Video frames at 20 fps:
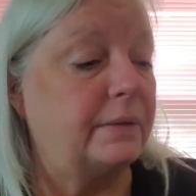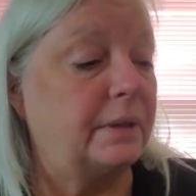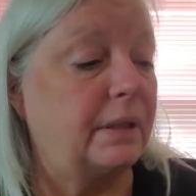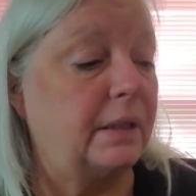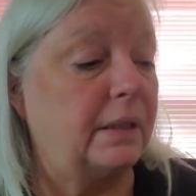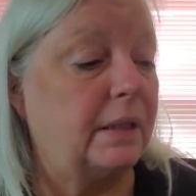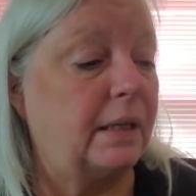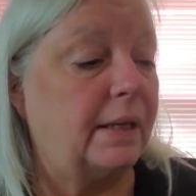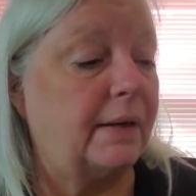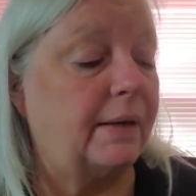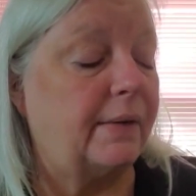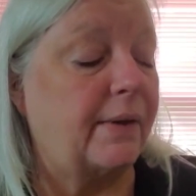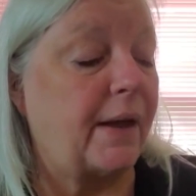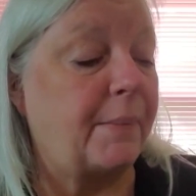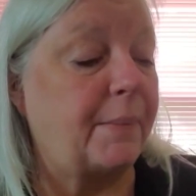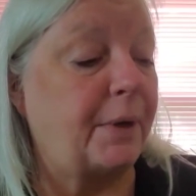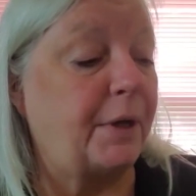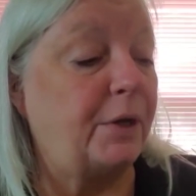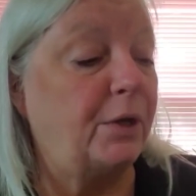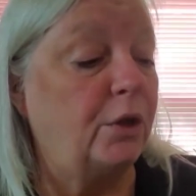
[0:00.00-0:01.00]
and I've
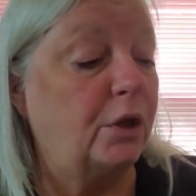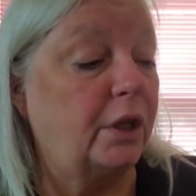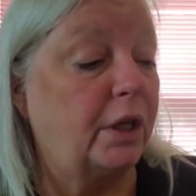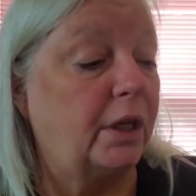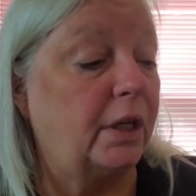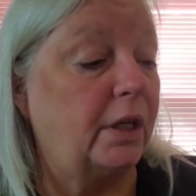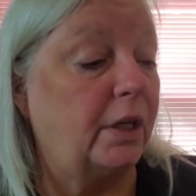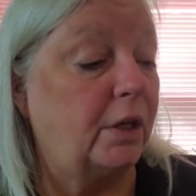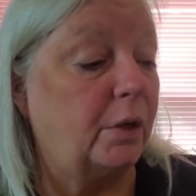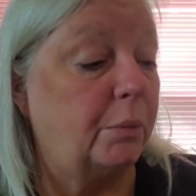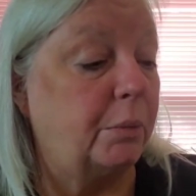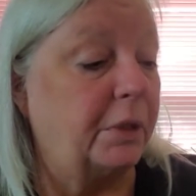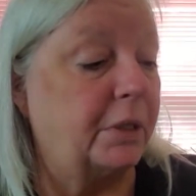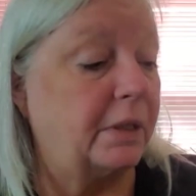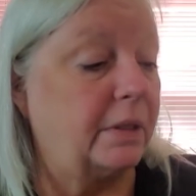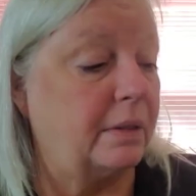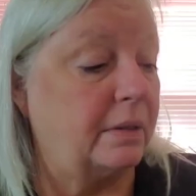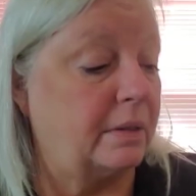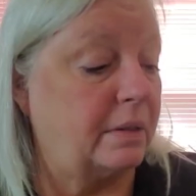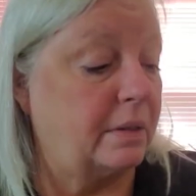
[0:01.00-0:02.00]
got my hook in here
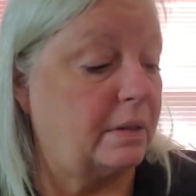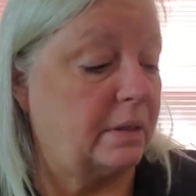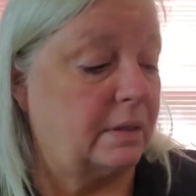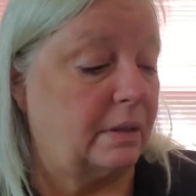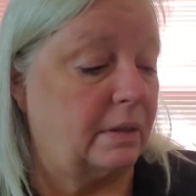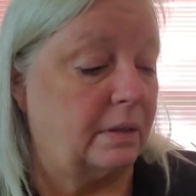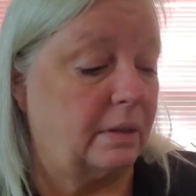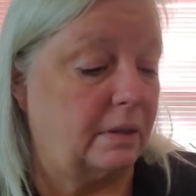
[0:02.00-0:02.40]
because